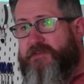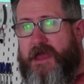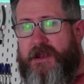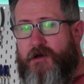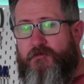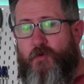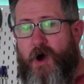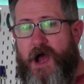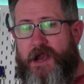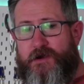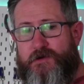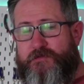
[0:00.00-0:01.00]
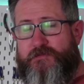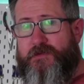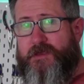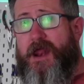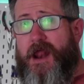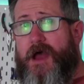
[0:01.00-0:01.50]
set of wires
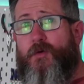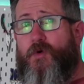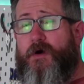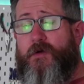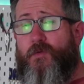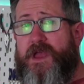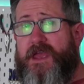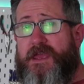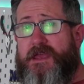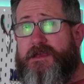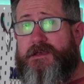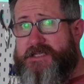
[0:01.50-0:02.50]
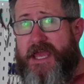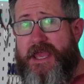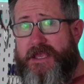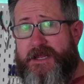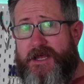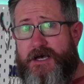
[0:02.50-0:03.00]
and I want a way to
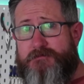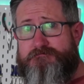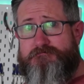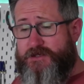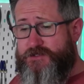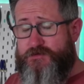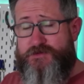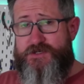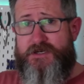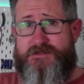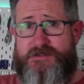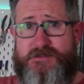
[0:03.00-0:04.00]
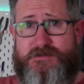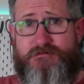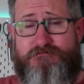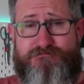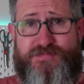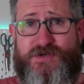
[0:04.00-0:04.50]
hang it up. And you just
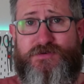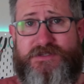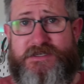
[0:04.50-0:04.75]
build